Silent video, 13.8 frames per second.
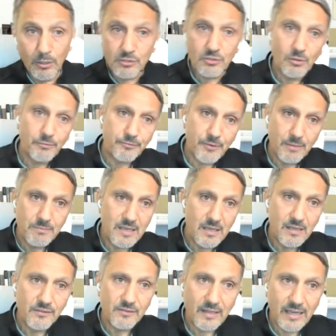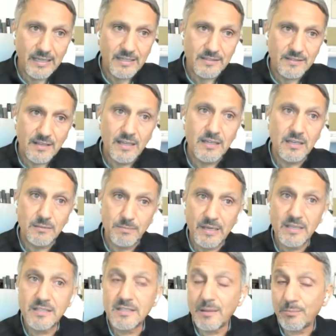It also, from the Zionist side,
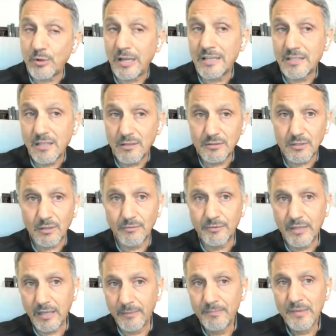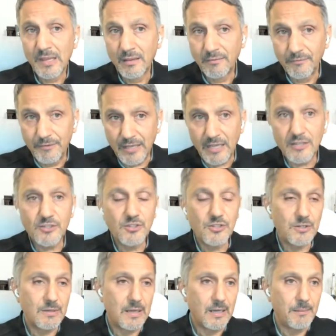it begins the process of the
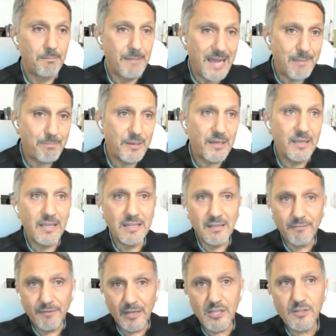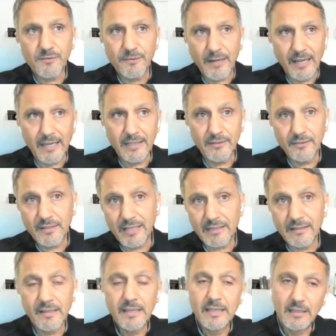village mapping and the village
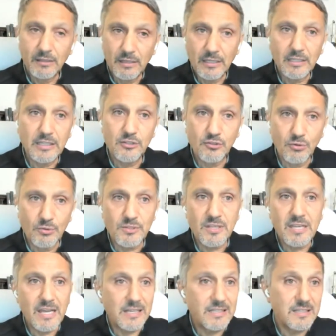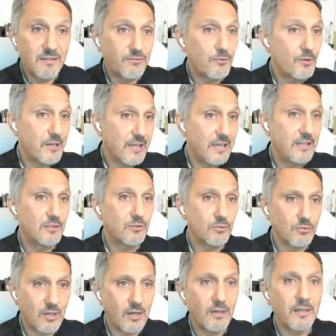files that is used in
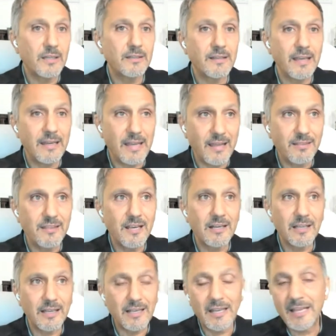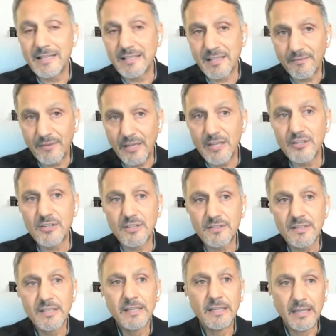1948 to target and ethnically cleanse the
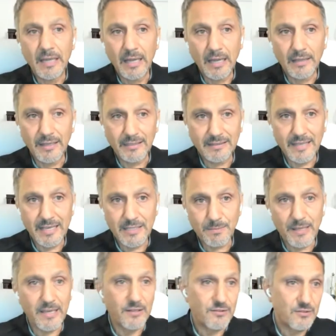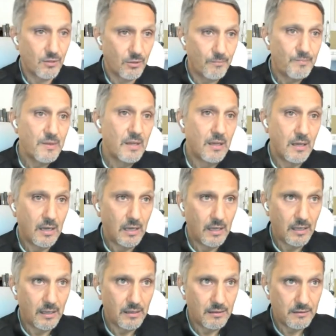villages that takes place. So
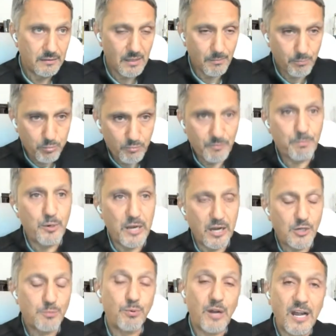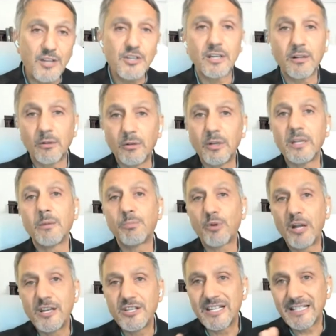the British project,
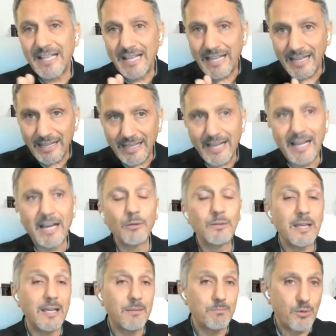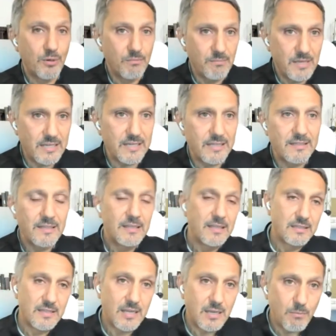colonial project, allowed and permitted
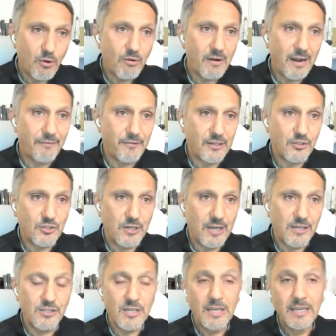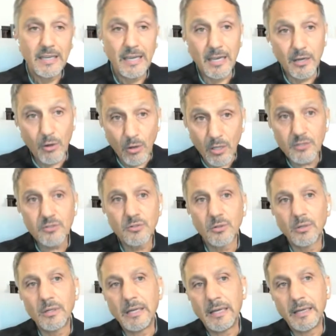the demographic change. It
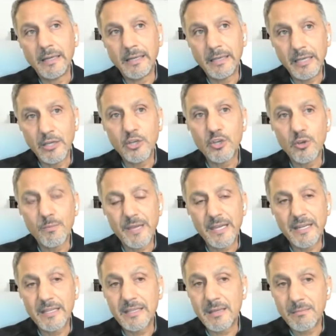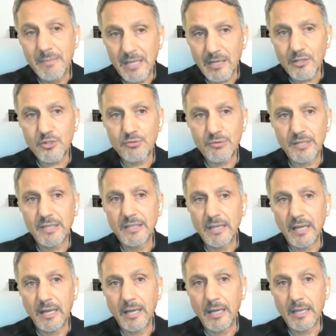also incubated the
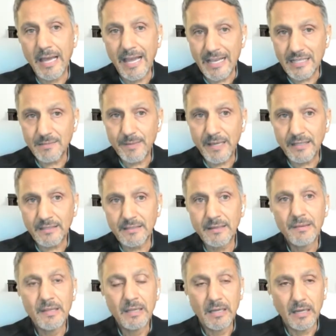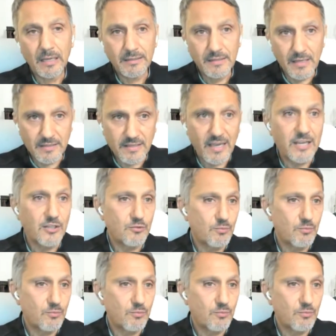military aspect. The